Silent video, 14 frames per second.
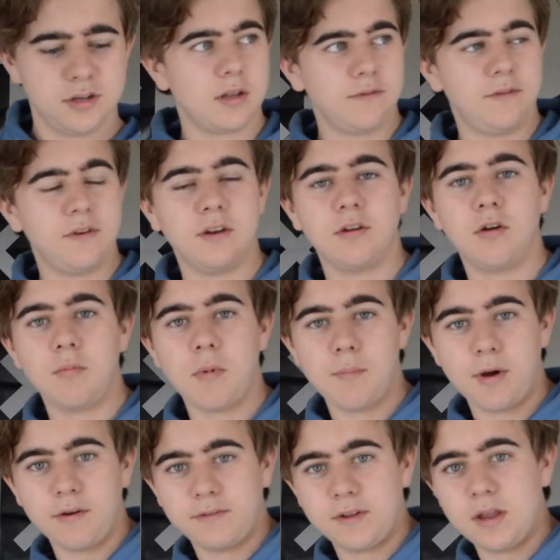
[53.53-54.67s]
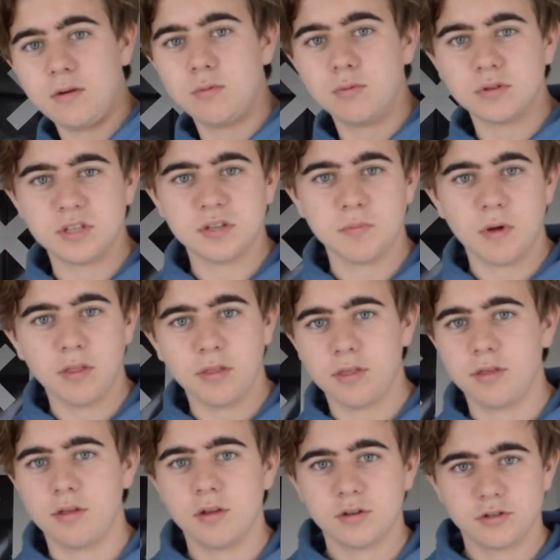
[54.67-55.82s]
If you didn't know, my birthday was this month,
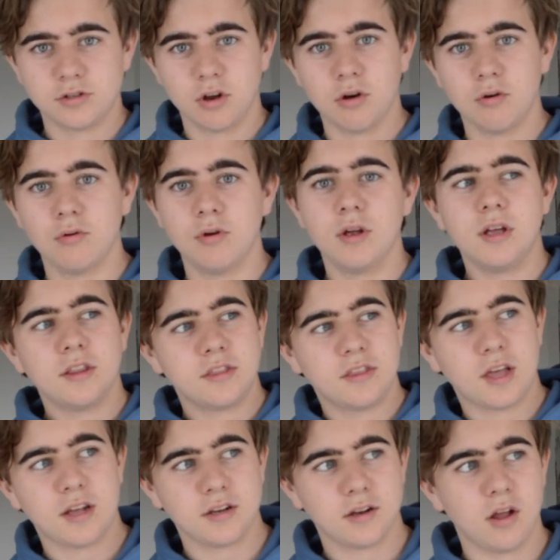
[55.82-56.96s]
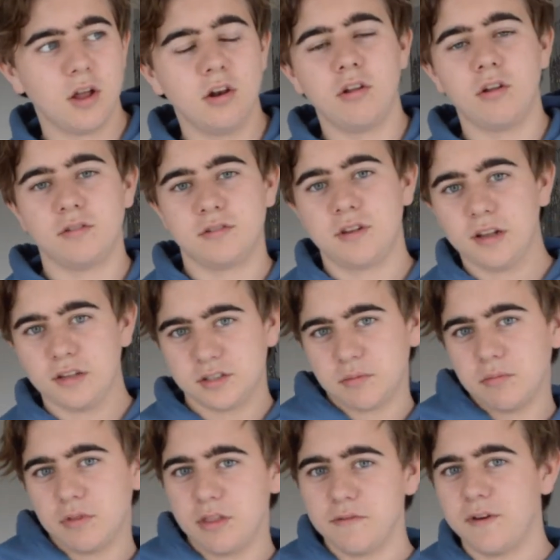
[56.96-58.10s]
so that a lot, like some
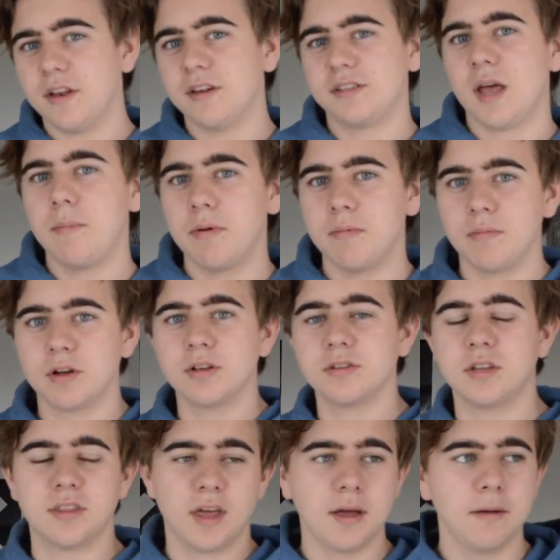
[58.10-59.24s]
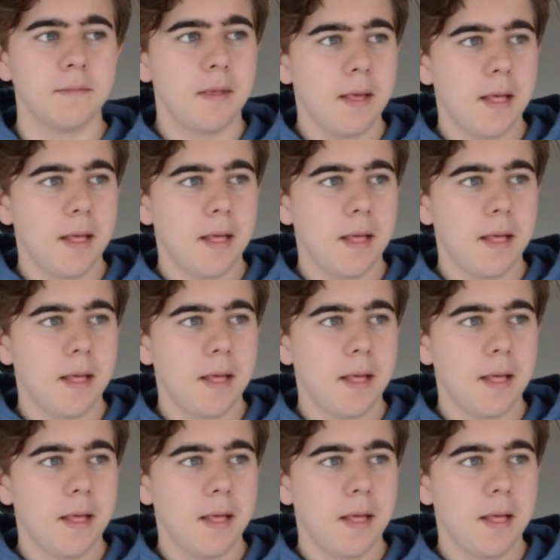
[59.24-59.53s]
of the events happened because of that.